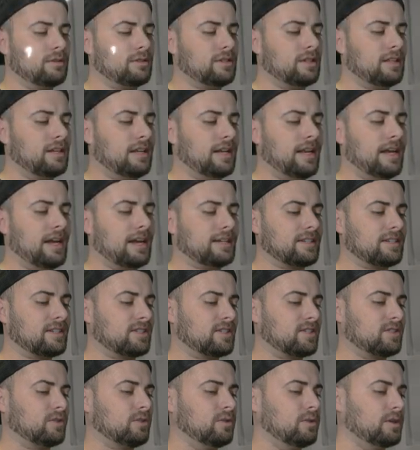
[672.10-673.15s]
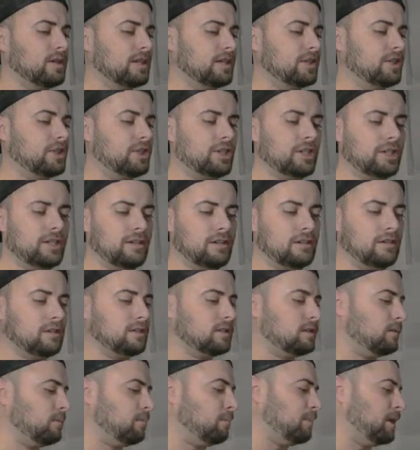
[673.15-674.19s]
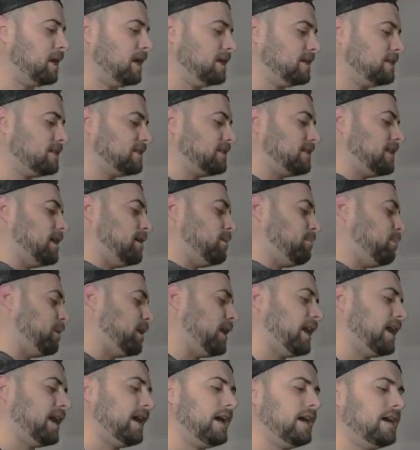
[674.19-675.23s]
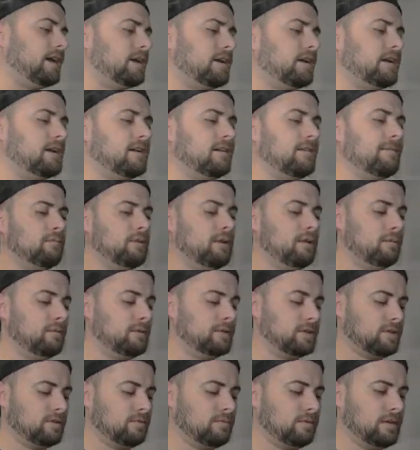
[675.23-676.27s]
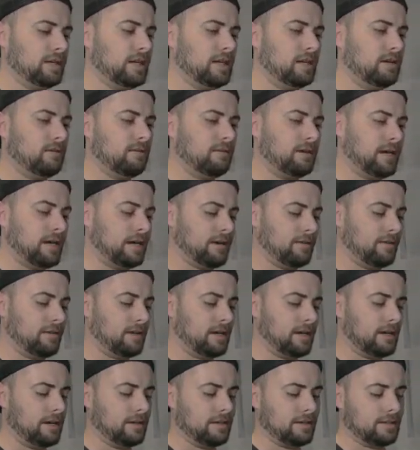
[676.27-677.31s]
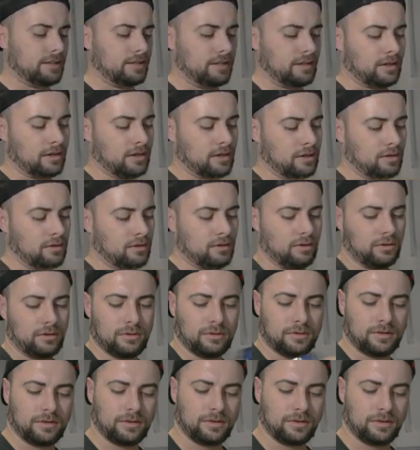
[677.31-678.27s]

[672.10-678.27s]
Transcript: to the next Sword and Shield base set pack. We will swing it around. There's the code.